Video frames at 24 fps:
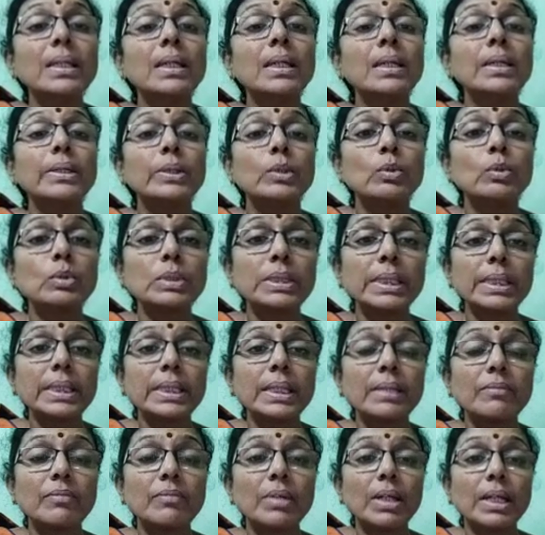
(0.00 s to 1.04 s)
using
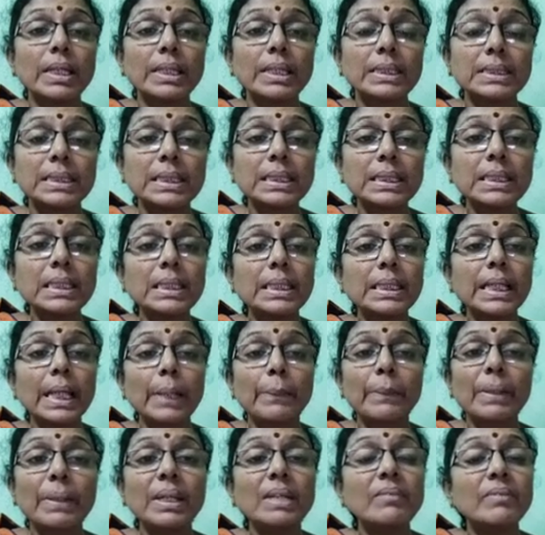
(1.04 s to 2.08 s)
for single
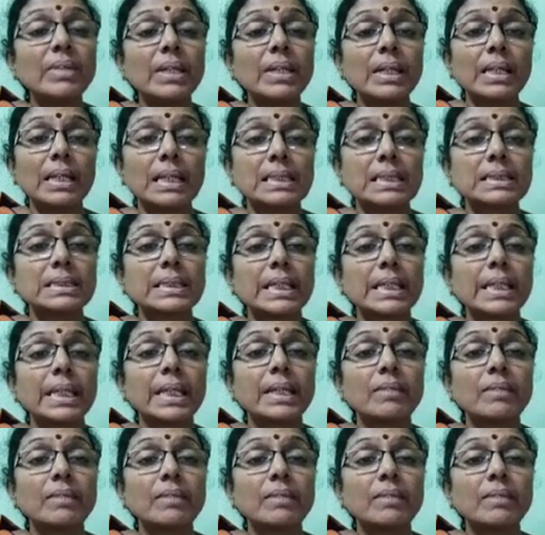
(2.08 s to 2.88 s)
element we are assigning.